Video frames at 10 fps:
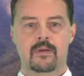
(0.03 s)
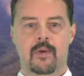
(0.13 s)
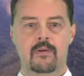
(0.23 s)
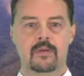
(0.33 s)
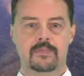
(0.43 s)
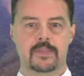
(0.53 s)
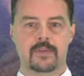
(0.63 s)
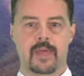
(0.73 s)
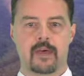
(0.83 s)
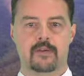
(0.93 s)
Welcome to
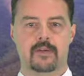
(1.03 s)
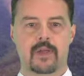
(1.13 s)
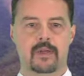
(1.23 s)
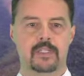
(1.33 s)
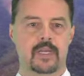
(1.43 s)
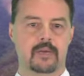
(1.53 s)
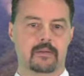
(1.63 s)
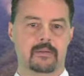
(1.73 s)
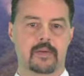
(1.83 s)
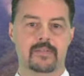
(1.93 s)
the Elder Care
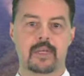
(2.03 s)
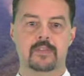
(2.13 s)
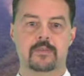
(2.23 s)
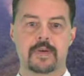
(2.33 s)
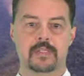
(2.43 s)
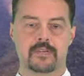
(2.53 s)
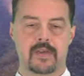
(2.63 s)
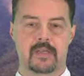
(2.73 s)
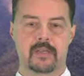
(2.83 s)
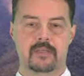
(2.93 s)
Channel of Central
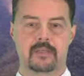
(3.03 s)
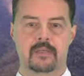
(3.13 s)
Pennsylvania.